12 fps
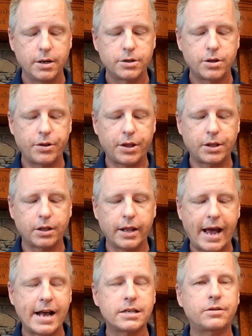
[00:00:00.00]
So that the
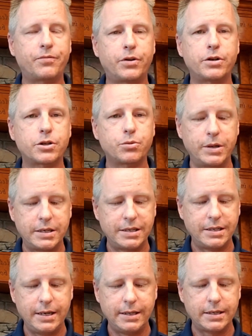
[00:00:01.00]
last verse we
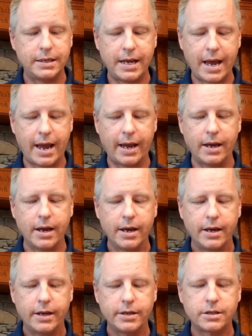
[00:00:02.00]
see today
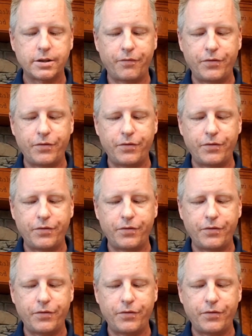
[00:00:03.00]
is the